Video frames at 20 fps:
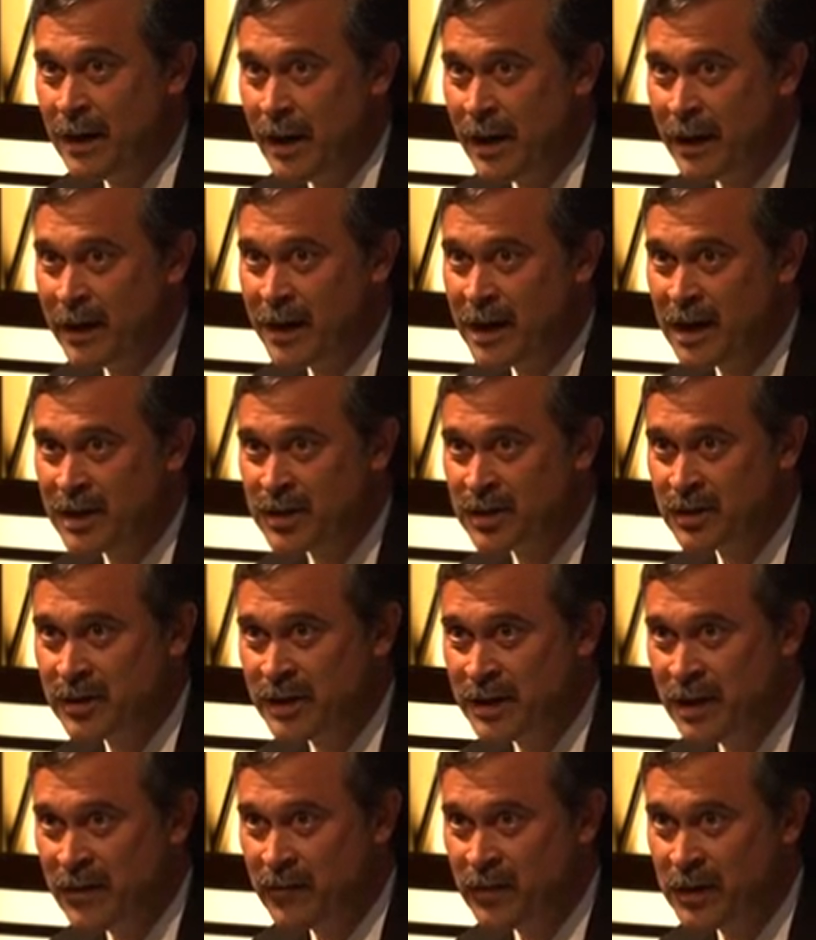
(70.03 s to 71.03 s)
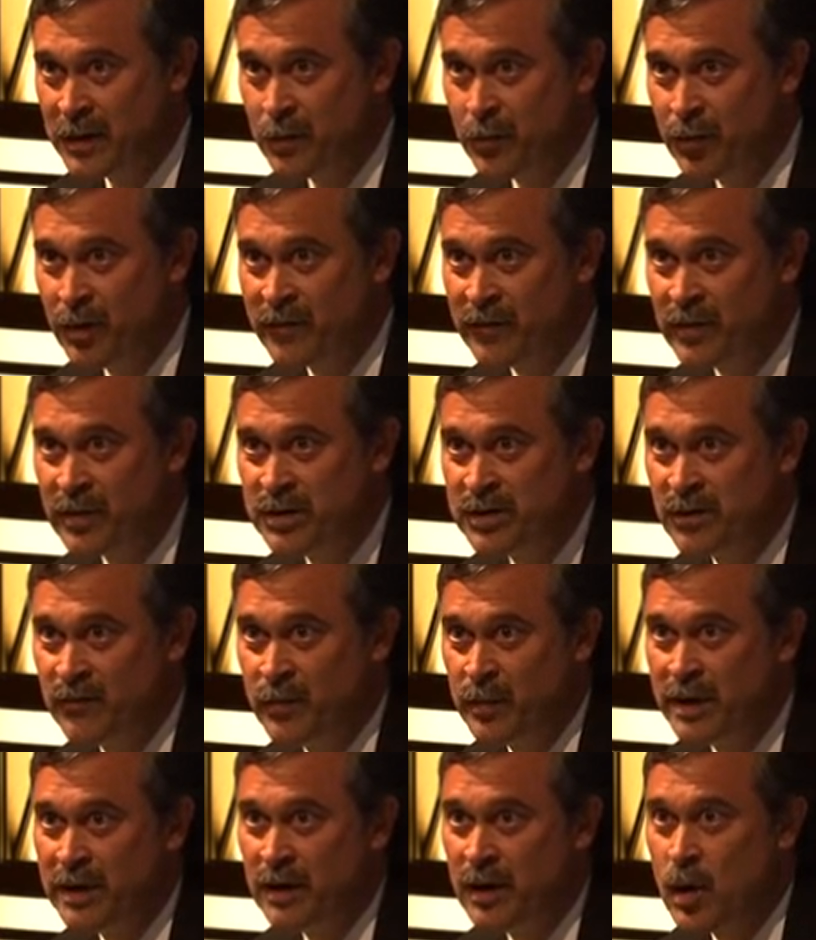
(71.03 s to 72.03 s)
I actually have the privilege of
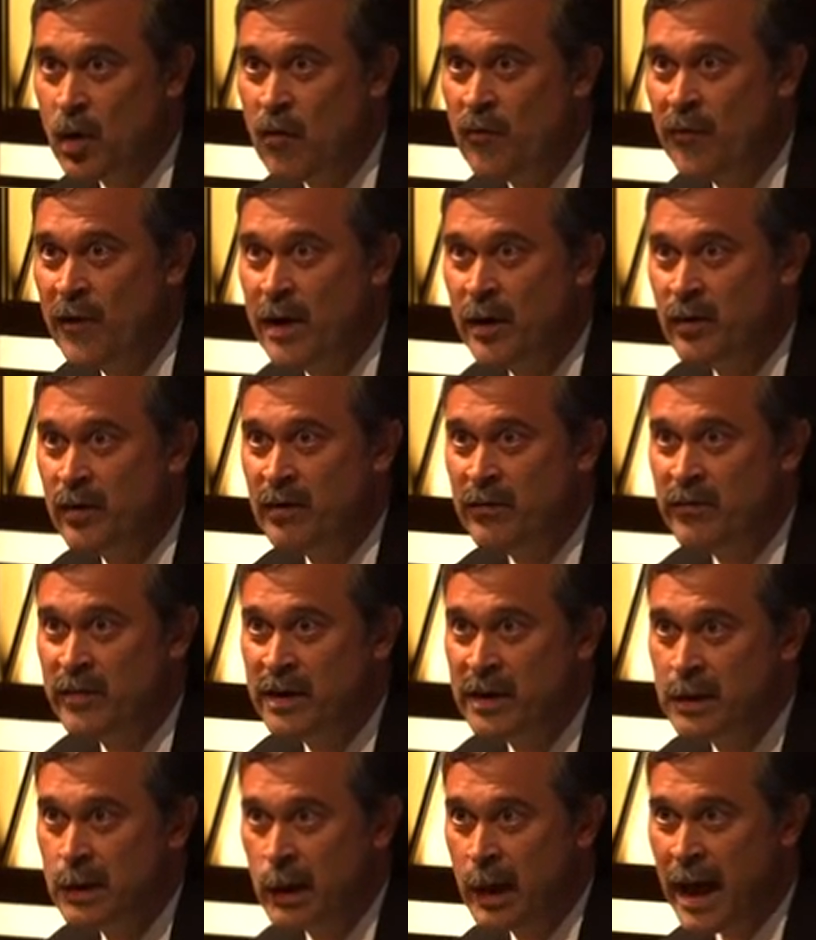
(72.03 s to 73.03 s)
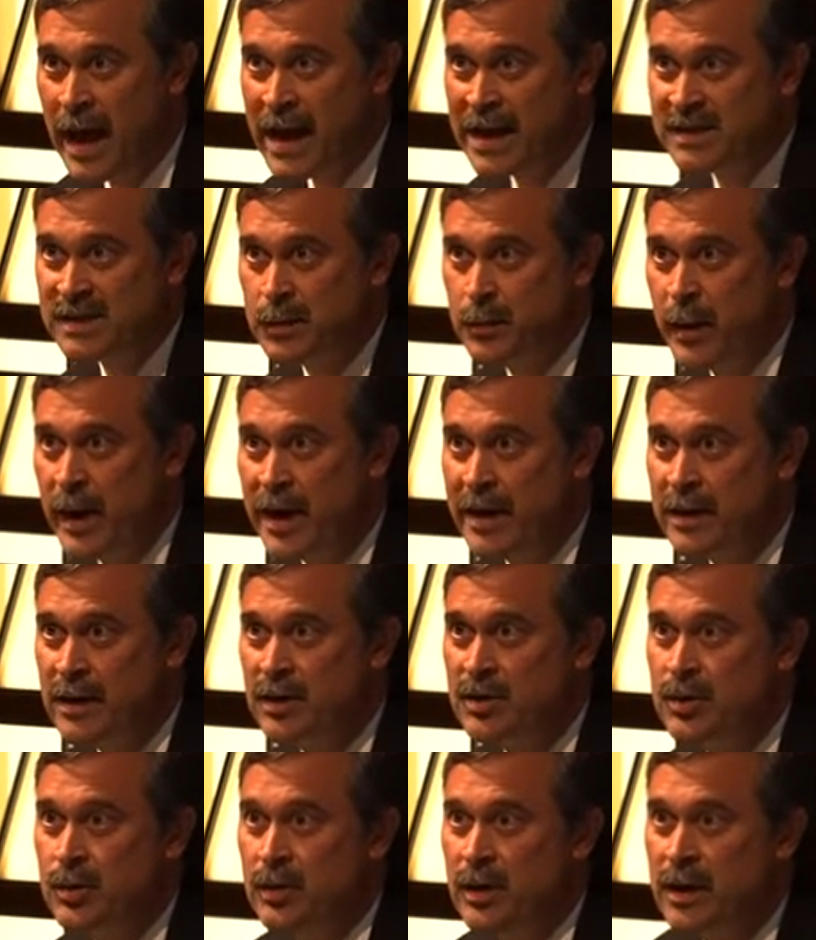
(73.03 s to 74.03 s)
being a co-founder of the last bank
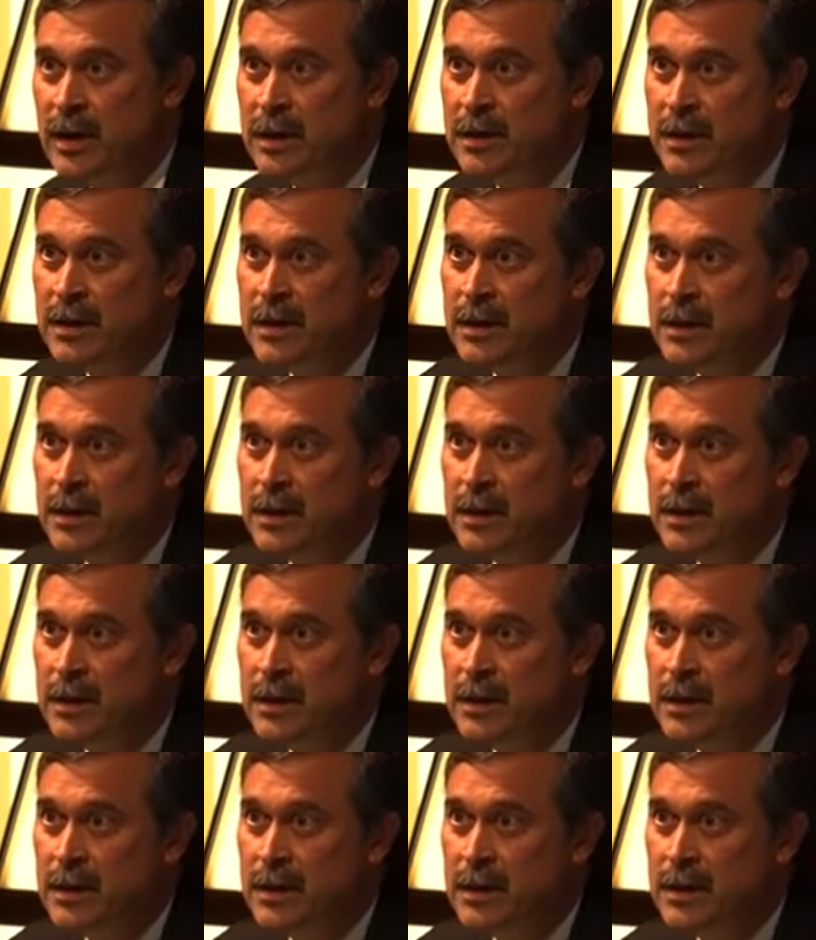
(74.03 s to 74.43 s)
issued a